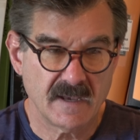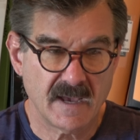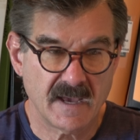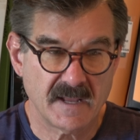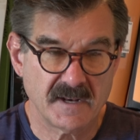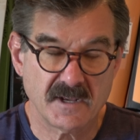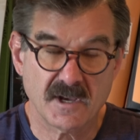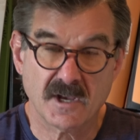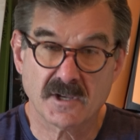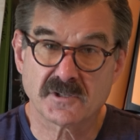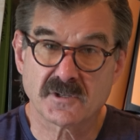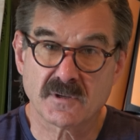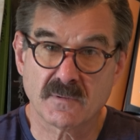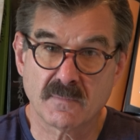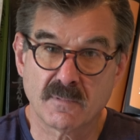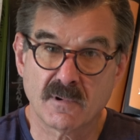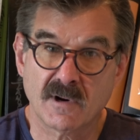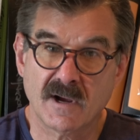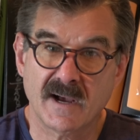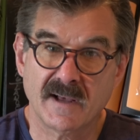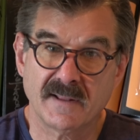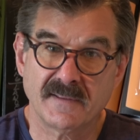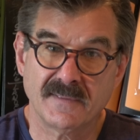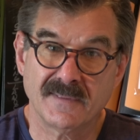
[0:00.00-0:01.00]
And he also
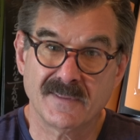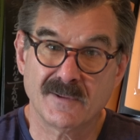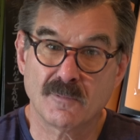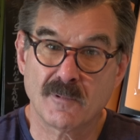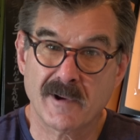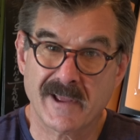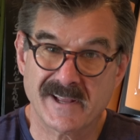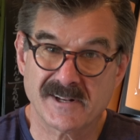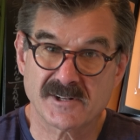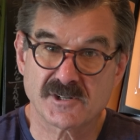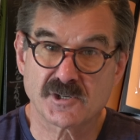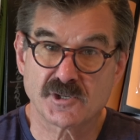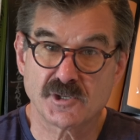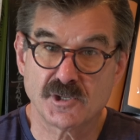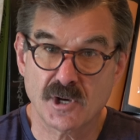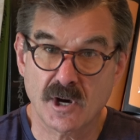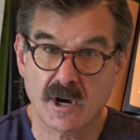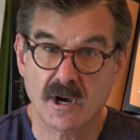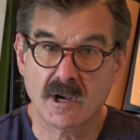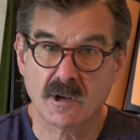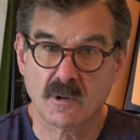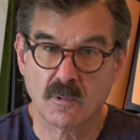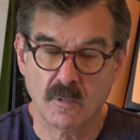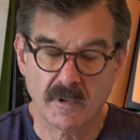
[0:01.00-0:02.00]
brought the ranch
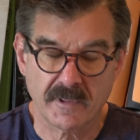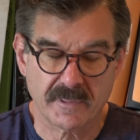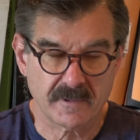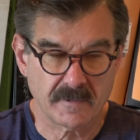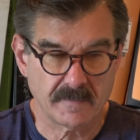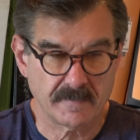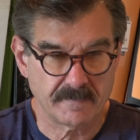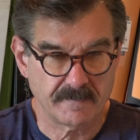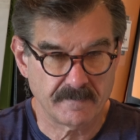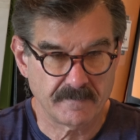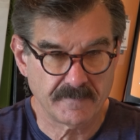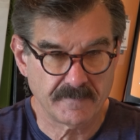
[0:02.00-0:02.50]
dog with him.